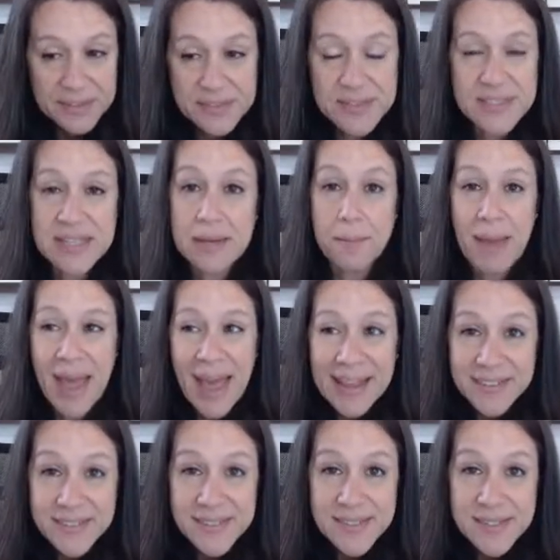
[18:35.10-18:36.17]

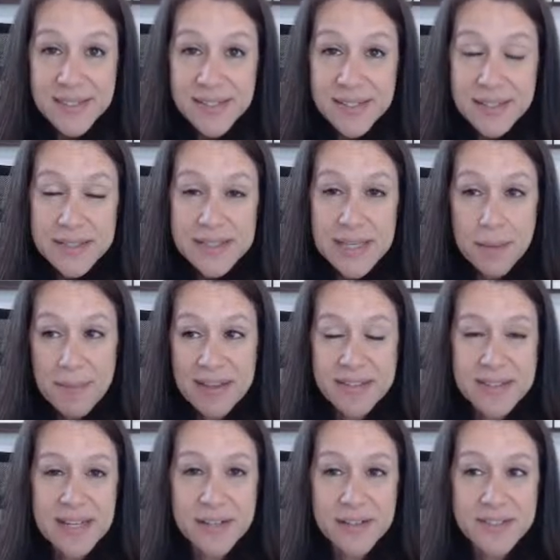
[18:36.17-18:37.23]
CMS
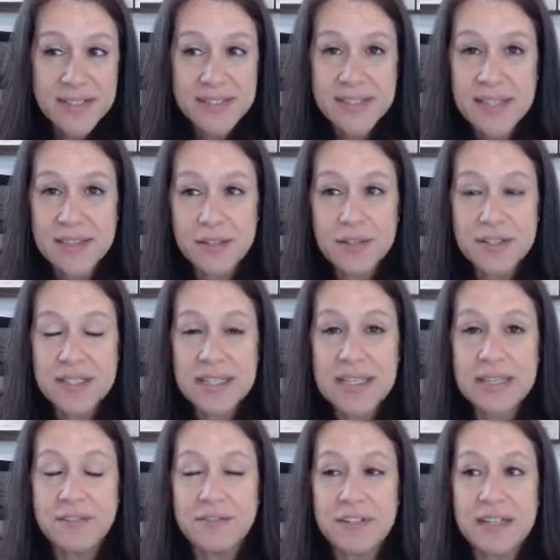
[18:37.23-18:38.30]
tells us that there's
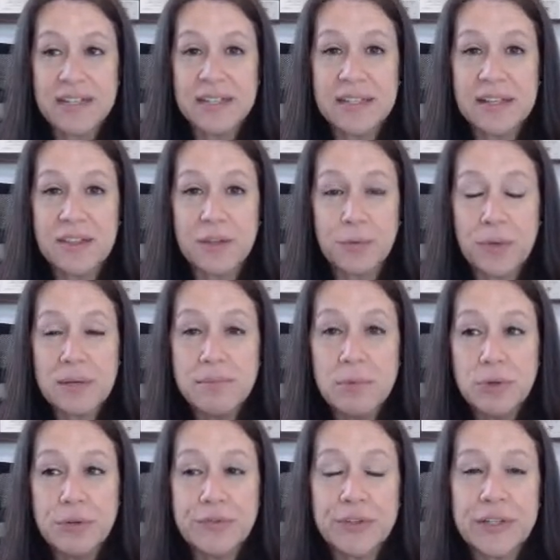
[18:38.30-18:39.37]
even the
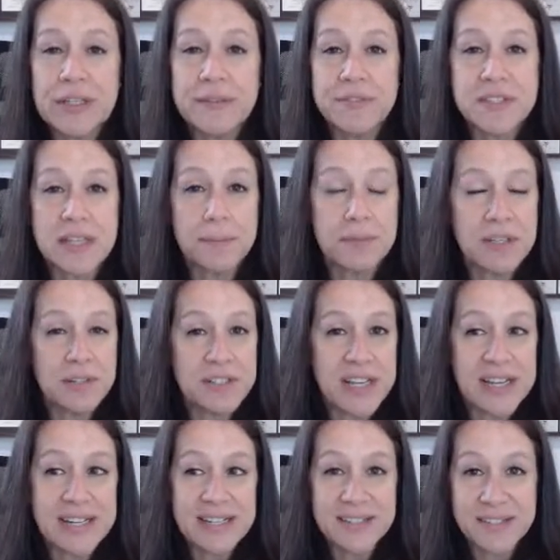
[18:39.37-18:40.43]
removal of
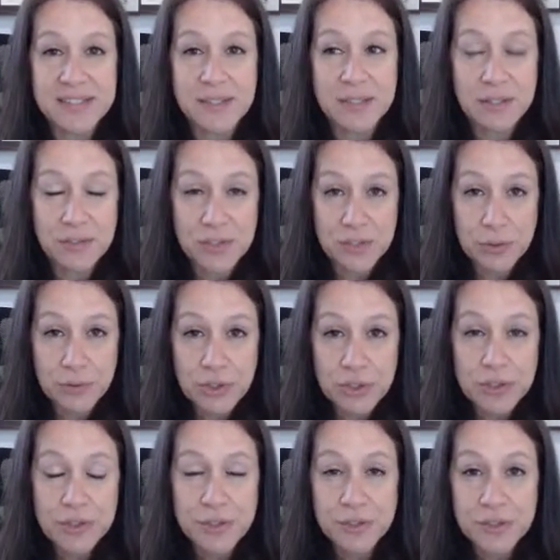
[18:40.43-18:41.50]
subcutaneous
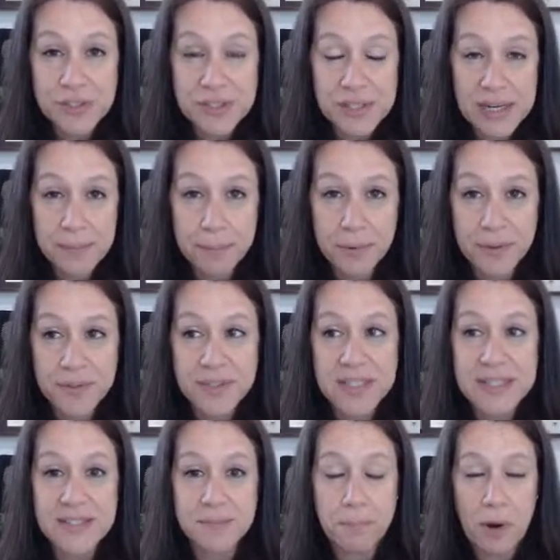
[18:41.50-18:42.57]
sutures or staples
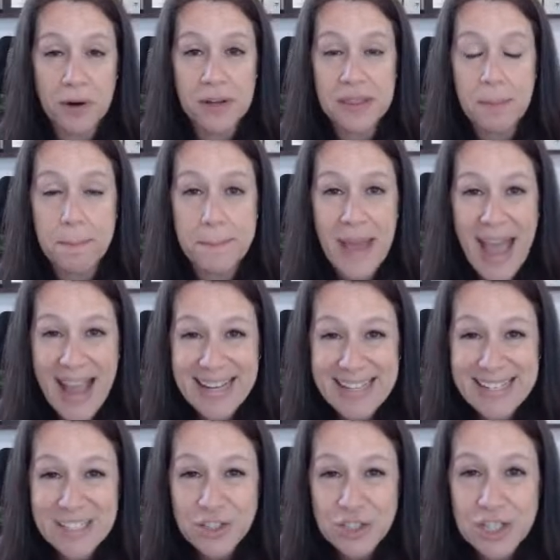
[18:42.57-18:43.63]
is part of the
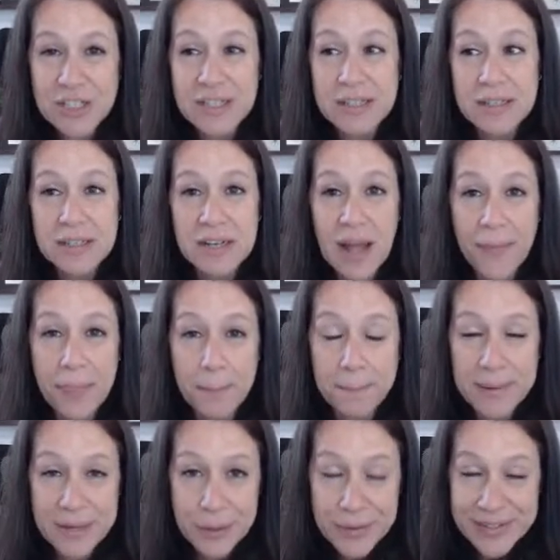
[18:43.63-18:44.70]
package, not the
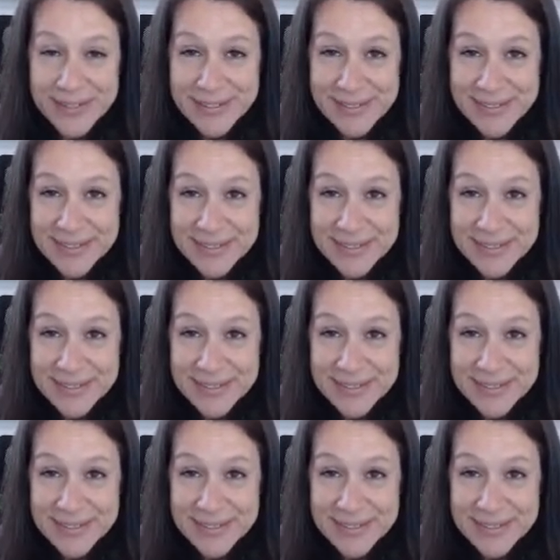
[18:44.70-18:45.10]
period.